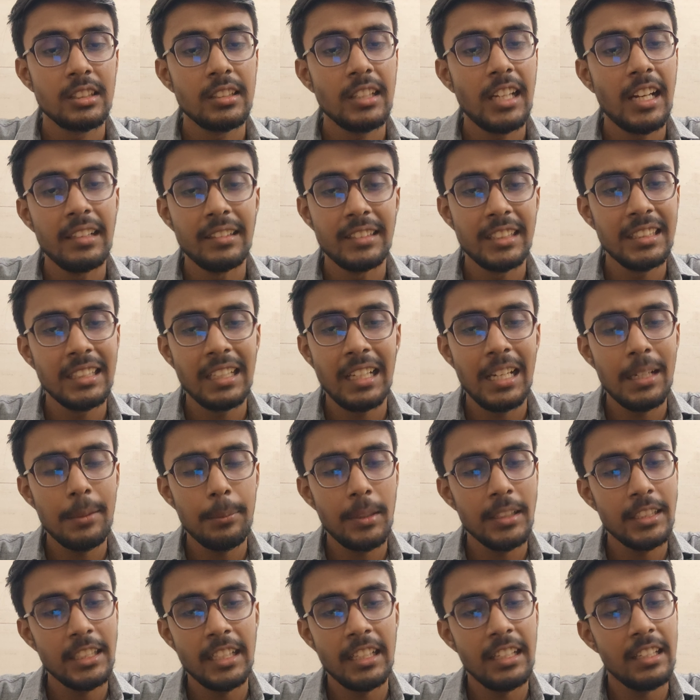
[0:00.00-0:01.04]

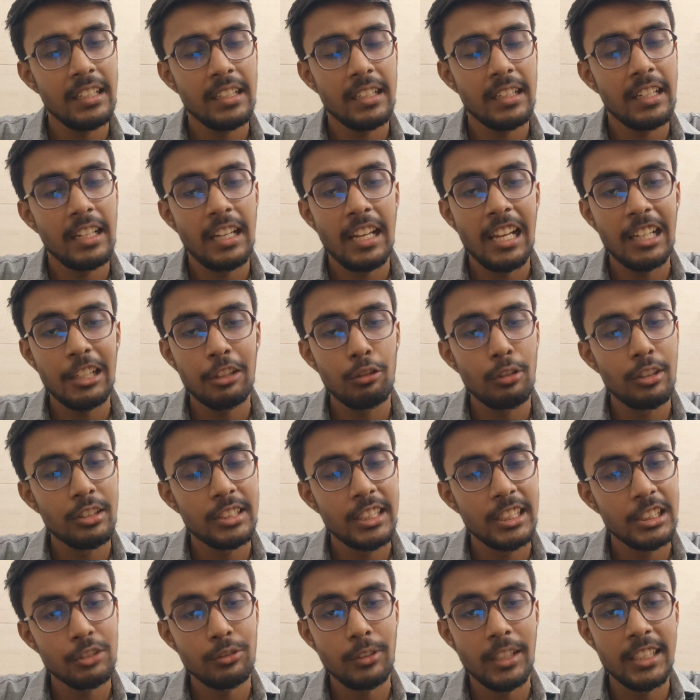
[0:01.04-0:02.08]
99%
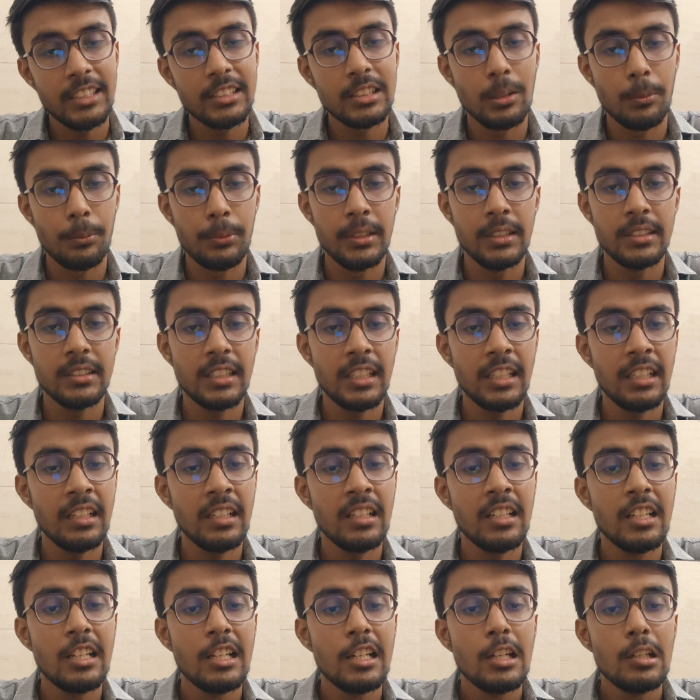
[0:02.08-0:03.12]
accuracy is very
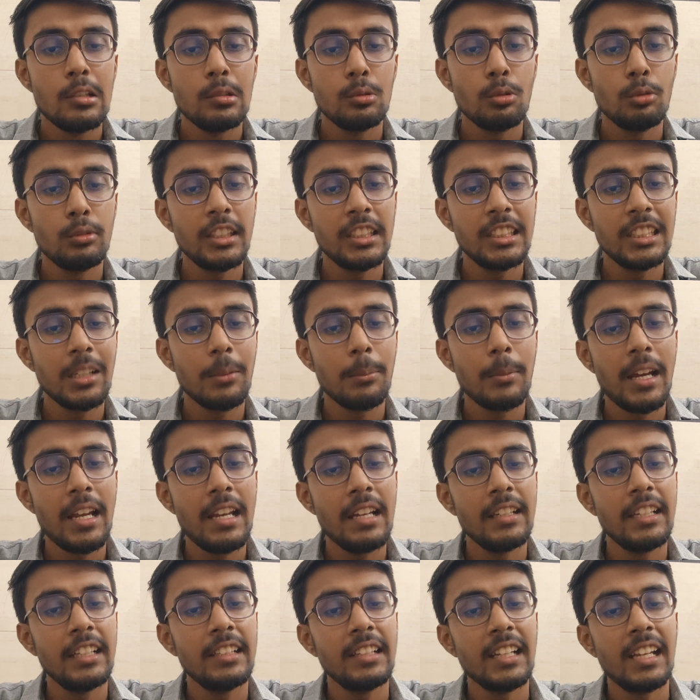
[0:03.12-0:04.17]
sufficient to
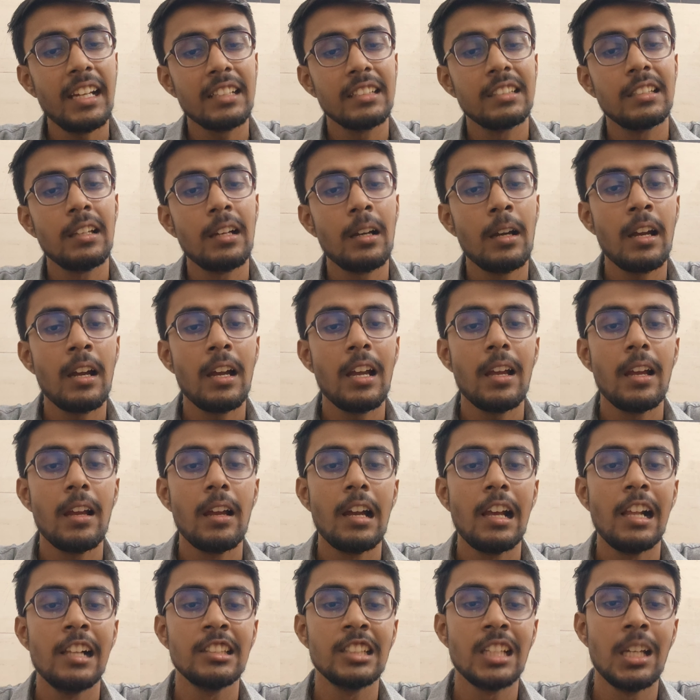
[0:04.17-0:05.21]
detect the
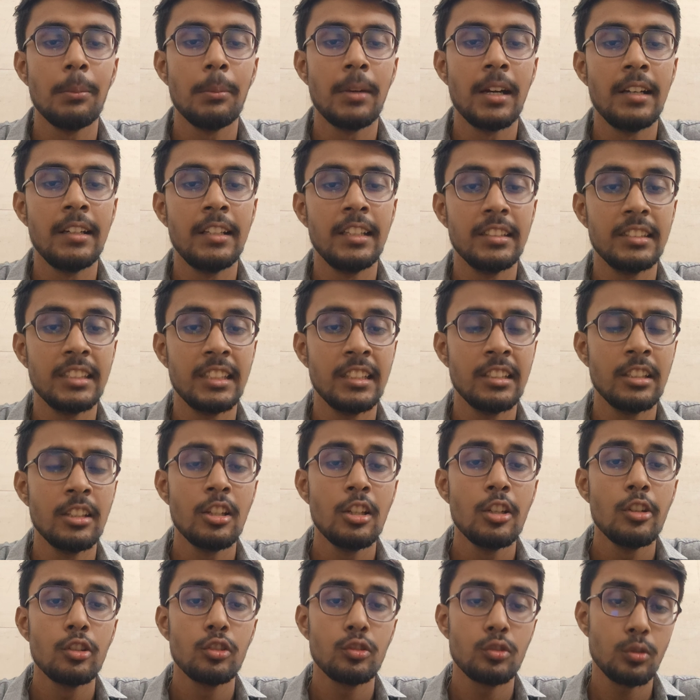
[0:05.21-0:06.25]
Alzheimer disease.
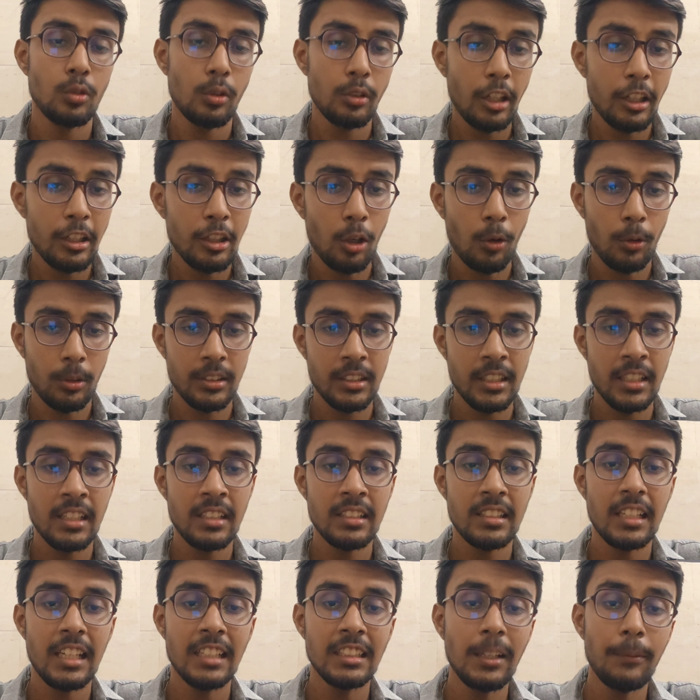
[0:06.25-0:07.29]
So the
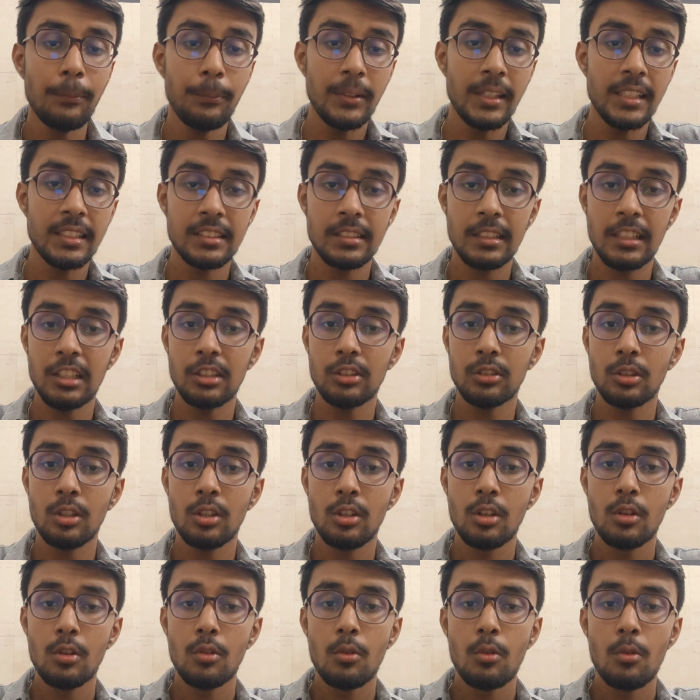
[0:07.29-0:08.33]
doctors and the patients
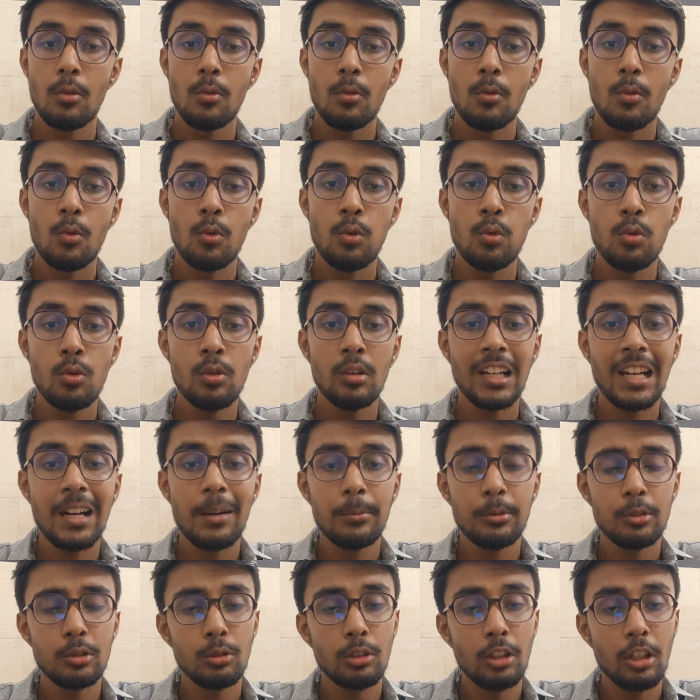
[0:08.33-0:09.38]
who
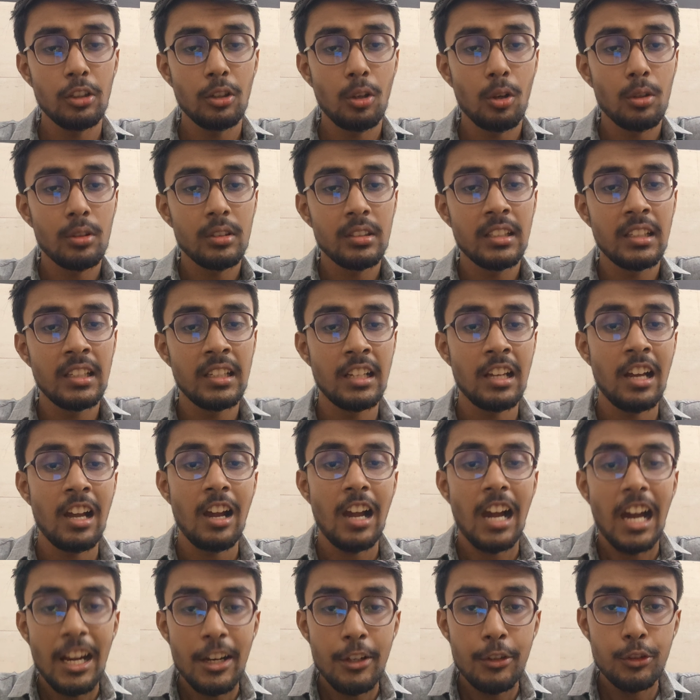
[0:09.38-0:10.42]
comes to the doctor
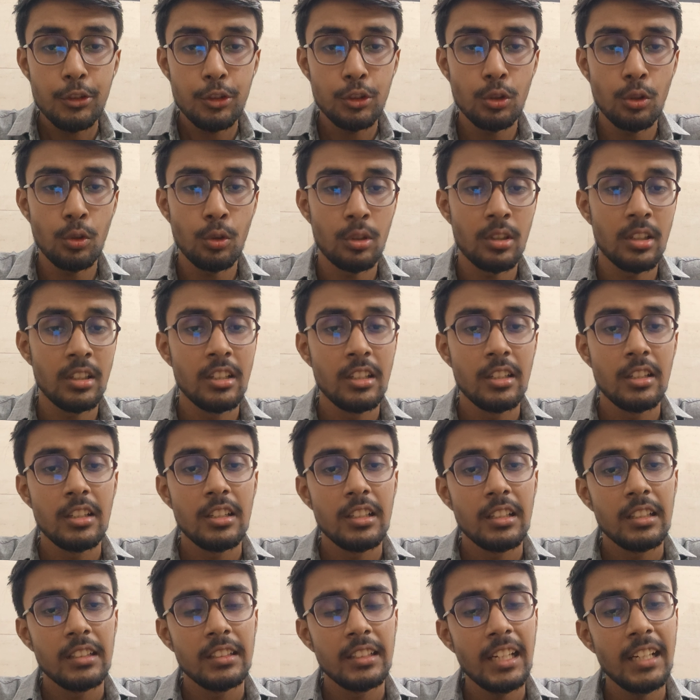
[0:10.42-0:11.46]
are sure
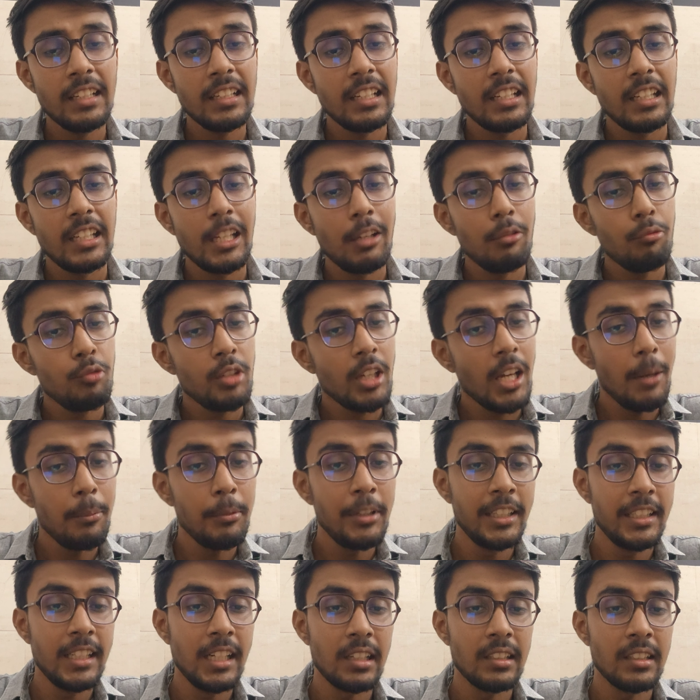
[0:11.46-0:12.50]
that if we have
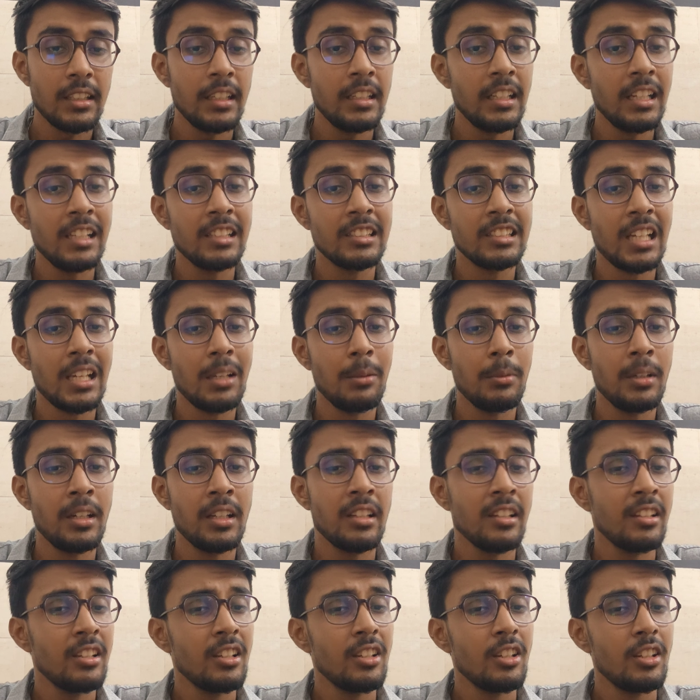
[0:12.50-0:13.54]
detected
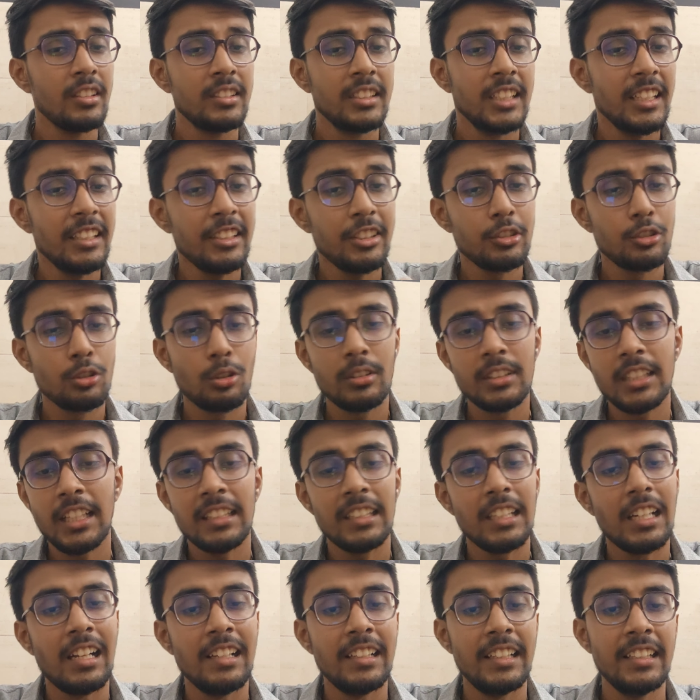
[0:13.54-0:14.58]
Alzheimer, it's sure
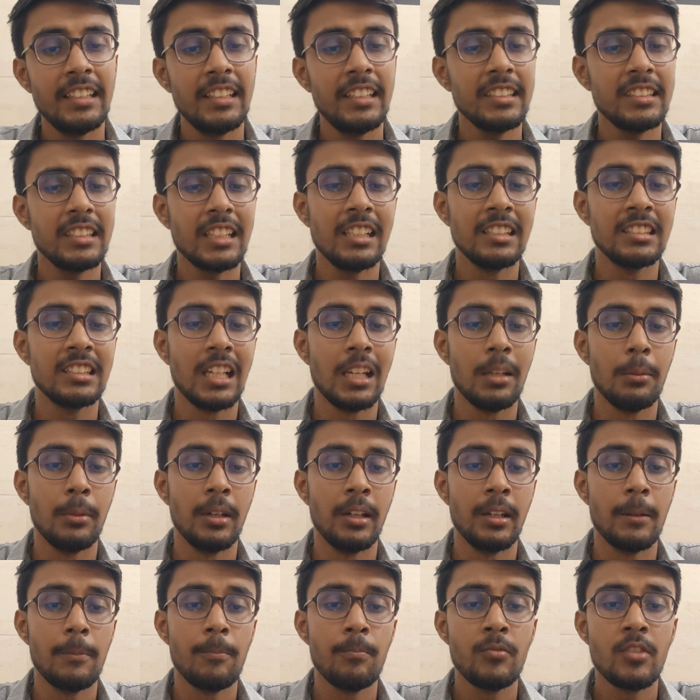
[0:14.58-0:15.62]
that it is
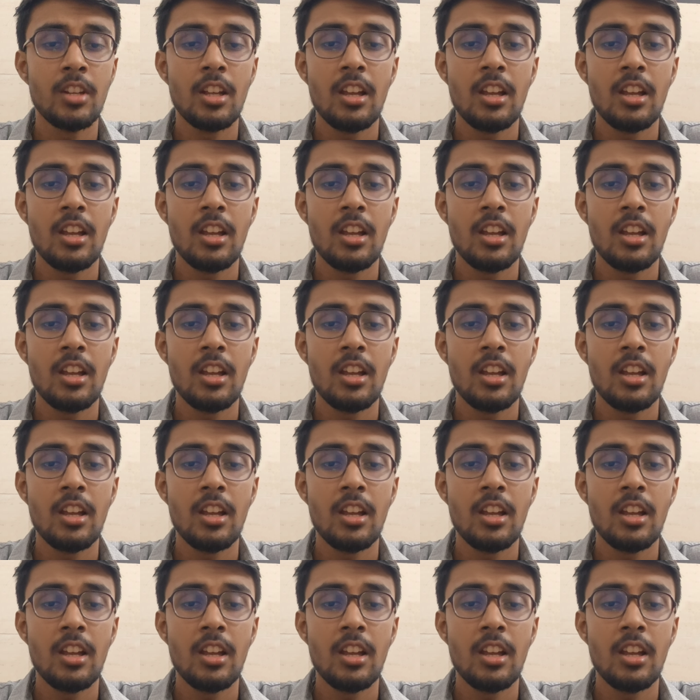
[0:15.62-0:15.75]
Alzheimer,